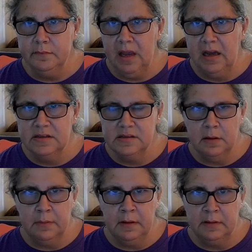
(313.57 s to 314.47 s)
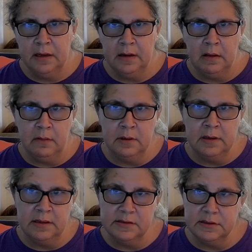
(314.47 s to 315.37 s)
I just hope I don't get another one
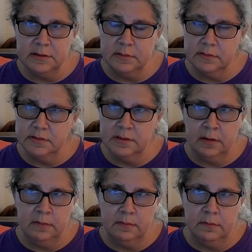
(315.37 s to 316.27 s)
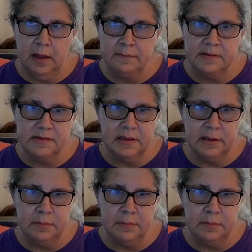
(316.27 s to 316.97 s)
next year. So we'll have to see.